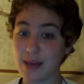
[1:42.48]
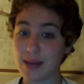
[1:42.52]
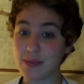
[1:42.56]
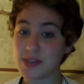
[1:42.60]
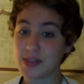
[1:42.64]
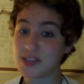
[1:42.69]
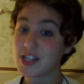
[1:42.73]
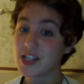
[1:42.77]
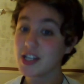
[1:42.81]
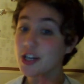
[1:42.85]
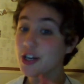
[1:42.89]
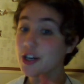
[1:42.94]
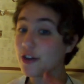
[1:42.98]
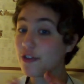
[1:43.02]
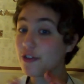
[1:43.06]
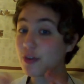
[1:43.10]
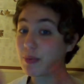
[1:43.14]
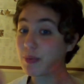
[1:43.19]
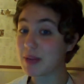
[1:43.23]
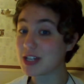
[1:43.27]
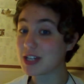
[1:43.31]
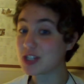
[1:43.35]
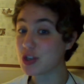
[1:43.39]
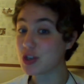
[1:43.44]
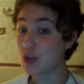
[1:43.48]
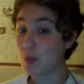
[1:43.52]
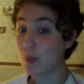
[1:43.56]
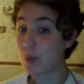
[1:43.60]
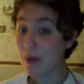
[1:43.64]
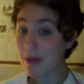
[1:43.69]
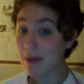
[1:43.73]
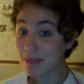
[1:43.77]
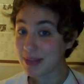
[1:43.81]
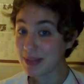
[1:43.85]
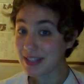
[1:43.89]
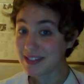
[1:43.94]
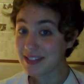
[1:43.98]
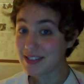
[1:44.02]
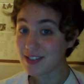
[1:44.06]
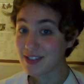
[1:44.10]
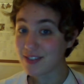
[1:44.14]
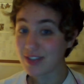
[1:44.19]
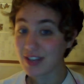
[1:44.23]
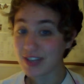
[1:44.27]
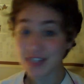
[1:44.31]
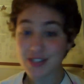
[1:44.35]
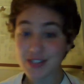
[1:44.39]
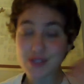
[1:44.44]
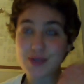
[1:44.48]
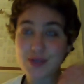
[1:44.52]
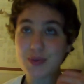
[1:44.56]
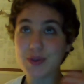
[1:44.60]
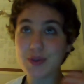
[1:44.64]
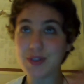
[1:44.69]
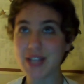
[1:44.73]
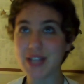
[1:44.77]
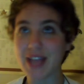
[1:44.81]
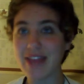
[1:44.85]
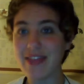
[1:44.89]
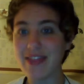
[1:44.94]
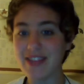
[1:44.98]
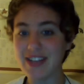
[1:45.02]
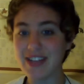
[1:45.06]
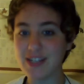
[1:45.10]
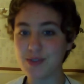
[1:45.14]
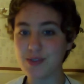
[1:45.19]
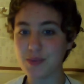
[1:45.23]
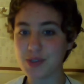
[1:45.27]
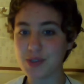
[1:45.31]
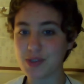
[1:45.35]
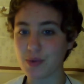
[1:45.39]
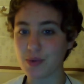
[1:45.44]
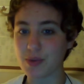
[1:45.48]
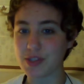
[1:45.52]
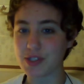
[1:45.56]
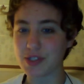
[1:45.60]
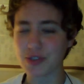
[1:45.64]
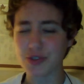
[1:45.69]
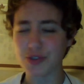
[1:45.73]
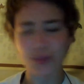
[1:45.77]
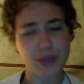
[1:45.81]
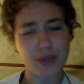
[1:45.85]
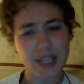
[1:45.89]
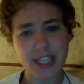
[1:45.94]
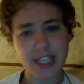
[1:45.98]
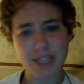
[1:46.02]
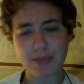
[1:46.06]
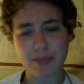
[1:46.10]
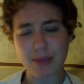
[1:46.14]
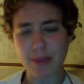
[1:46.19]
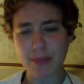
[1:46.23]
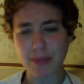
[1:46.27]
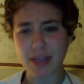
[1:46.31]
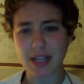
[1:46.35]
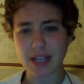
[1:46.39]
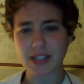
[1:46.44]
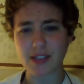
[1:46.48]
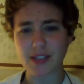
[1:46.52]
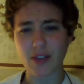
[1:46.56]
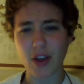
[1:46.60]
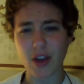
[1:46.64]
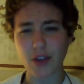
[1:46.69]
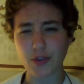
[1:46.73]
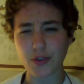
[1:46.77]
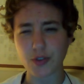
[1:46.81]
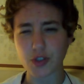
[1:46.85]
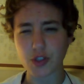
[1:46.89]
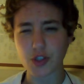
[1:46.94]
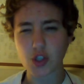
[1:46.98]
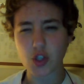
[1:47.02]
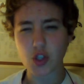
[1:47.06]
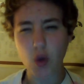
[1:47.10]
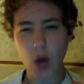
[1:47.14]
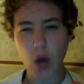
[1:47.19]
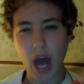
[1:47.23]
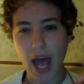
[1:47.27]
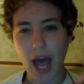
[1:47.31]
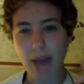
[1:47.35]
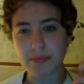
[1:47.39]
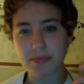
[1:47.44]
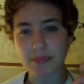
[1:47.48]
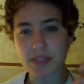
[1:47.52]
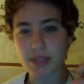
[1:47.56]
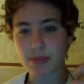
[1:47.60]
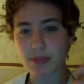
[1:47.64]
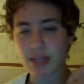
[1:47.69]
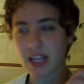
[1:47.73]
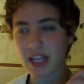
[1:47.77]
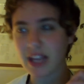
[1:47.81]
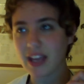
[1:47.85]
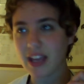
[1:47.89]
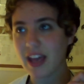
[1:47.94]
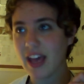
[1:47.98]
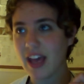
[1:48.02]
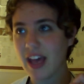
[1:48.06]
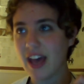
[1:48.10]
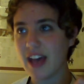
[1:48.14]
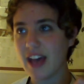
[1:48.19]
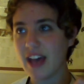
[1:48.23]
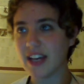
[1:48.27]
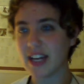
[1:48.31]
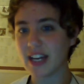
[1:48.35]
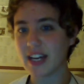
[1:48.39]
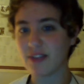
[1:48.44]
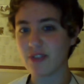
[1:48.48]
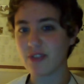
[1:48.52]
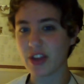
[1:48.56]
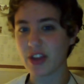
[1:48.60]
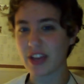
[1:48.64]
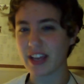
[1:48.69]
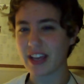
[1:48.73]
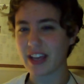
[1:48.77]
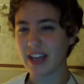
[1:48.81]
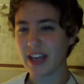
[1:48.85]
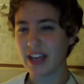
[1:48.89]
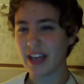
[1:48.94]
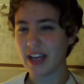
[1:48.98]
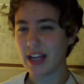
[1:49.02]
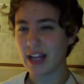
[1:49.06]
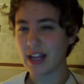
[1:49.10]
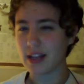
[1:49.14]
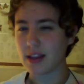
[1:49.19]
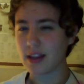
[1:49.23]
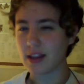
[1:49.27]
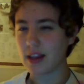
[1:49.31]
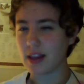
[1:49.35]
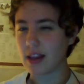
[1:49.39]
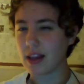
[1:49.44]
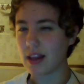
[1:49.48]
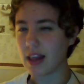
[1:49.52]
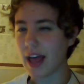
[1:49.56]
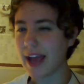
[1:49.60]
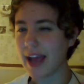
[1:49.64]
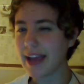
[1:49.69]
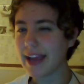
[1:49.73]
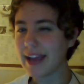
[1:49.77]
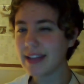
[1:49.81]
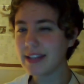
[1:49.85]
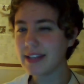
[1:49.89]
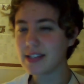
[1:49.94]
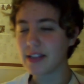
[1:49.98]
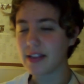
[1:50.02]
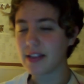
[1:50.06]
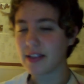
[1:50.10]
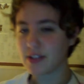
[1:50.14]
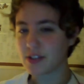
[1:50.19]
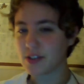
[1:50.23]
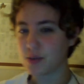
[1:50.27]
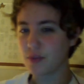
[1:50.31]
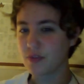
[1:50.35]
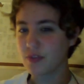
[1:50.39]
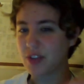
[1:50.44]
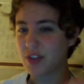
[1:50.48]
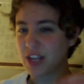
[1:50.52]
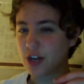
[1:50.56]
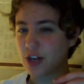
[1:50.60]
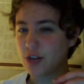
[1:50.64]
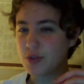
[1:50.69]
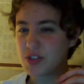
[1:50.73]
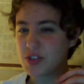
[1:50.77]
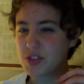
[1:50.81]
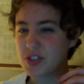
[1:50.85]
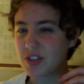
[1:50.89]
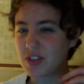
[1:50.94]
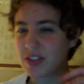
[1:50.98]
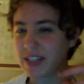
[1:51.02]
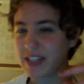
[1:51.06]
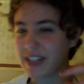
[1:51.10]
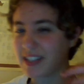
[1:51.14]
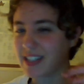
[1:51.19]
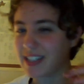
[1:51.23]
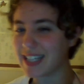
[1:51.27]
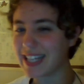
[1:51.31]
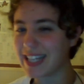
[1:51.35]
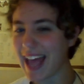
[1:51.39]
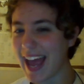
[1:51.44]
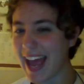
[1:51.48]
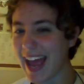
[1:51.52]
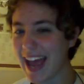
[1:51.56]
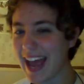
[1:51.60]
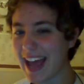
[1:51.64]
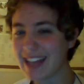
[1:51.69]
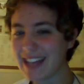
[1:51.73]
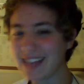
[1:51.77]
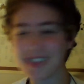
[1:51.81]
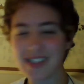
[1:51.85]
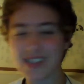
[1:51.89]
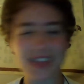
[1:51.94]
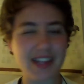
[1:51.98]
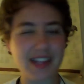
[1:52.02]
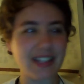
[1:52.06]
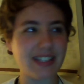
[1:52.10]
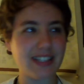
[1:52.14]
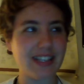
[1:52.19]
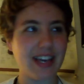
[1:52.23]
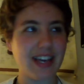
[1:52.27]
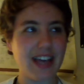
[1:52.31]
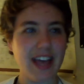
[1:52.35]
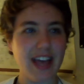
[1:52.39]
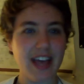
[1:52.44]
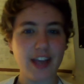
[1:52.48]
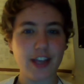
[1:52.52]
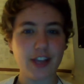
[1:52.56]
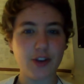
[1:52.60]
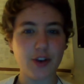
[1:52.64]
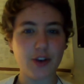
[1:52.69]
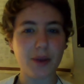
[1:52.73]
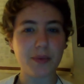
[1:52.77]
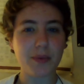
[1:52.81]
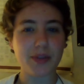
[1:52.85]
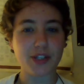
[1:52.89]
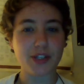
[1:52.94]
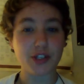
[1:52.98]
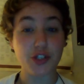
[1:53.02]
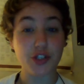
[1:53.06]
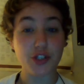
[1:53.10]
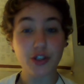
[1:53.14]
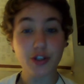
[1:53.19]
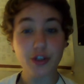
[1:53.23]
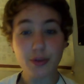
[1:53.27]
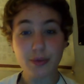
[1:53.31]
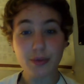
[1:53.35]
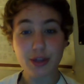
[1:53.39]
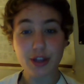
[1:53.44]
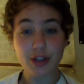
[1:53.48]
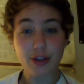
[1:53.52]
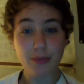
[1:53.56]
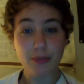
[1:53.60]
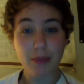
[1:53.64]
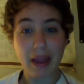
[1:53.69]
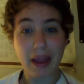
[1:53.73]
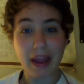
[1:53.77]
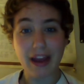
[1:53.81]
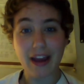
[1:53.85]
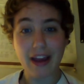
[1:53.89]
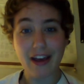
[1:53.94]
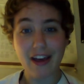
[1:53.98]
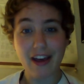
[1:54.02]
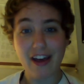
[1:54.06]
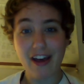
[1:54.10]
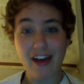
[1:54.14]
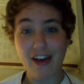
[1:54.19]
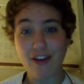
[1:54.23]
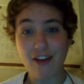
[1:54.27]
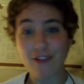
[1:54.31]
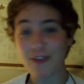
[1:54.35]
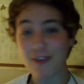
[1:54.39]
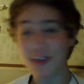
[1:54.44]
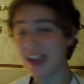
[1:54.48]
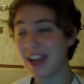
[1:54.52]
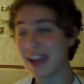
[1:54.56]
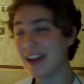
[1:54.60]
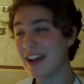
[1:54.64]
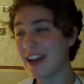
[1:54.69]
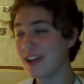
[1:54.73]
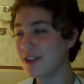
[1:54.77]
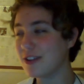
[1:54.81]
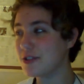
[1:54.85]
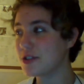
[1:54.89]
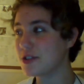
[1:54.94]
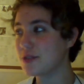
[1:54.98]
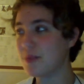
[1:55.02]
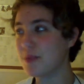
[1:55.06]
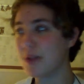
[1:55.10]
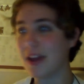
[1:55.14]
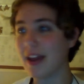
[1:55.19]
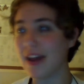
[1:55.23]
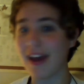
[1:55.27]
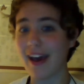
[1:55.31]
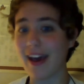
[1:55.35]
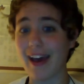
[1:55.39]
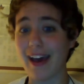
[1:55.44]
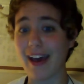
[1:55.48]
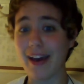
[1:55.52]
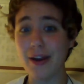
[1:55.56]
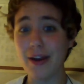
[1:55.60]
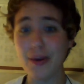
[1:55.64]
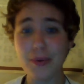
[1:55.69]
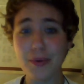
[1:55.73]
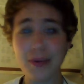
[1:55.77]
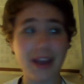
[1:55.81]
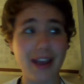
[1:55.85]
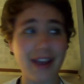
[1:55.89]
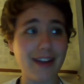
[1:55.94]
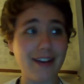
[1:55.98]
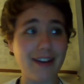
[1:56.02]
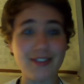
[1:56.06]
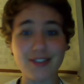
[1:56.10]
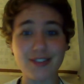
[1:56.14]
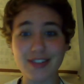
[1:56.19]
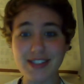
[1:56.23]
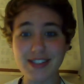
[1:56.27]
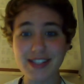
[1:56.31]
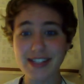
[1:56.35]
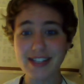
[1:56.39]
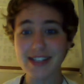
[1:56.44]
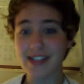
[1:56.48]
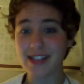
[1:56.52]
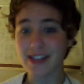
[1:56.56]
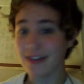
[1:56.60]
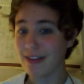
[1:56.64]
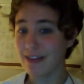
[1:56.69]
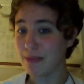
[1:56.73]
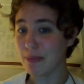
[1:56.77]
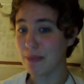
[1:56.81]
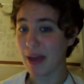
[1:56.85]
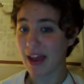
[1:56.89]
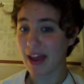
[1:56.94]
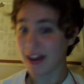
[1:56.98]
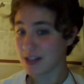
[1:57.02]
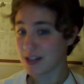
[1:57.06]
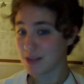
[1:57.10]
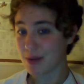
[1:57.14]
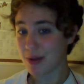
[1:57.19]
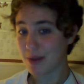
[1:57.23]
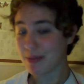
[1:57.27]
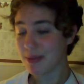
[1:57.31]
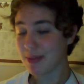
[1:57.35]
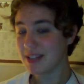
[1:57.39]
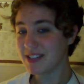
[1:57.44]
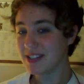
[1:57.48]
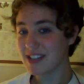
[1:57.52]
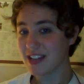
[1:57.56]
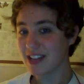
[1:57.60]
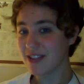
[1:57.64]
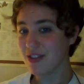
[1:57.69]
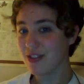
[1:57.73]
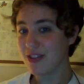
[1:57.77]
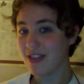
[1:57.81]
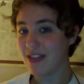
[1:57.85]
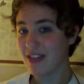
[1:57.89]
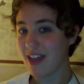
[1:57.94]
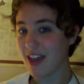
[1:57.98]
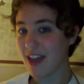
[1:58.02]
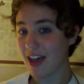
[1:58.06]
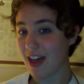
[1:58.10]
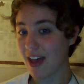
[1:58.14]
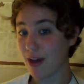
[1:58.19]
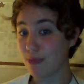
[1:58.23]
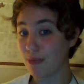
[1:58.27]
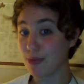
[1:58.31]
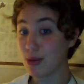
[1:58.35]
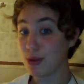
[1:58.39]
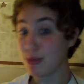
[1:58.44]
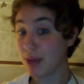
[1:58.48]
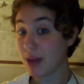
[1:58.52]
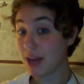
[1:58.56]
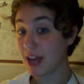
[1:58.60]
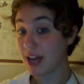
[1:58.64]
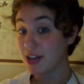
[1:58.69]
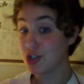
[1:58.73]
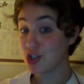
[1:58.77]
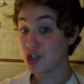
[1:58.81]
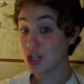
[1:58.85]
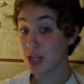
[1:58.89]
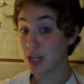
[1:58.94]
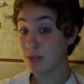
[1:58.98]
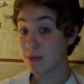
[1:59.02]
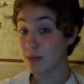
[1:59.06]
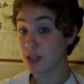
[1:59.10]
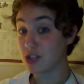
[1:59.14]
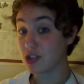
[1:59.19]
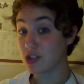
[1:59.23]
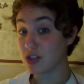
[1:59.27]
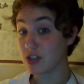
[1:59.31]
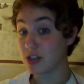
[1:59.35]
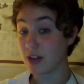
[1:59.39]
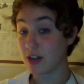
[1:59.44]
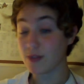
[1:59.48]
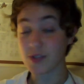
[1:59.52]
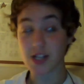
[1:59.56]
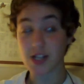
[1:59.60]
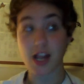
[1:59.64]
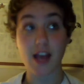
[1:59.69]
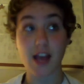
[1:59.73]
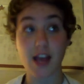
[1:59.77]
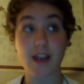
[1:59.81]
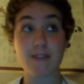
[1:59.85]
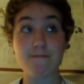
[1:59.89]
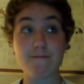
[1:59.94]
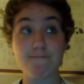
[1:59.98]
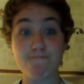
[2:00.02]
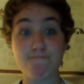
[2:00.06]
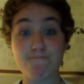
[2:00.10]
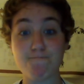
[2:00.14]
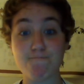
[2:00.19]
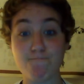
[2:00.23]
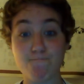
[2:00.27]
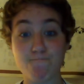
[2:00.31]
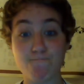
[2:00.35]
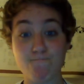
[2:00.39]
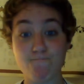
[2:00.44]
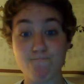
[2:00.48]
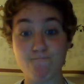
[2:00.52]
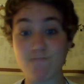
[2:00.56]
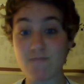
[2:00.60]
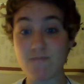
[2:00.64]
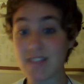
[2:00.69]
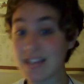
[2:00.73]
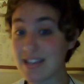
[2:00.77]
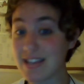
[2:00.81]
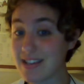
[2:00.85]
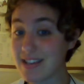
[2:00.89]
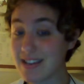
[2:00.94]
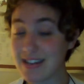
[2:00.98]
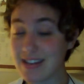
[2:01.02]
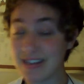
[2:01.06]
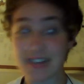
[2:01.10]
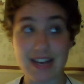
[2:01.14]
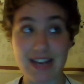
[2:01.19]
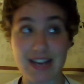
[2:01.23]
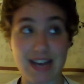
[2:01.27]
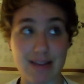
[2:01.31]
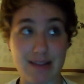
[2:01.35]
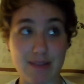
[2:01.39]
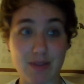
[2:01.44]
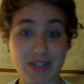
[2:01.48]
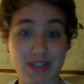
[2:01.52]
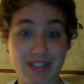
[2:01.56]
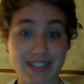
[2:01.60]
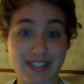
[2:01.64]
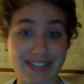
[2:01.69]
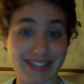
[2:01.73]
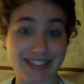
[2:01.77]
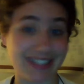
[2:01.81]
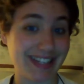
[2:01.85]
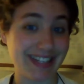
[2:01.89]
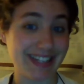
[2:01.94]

I am a sucker for magical weapons of any sort, and these ones always intrigued me because of how they're described as being kind of like light and then sort of like crystal and glass, and then you're not really sure what they're made of, and I just went, I don't care, these things sound like badass weapons and they help you banish demons, and I was like, I'm all in.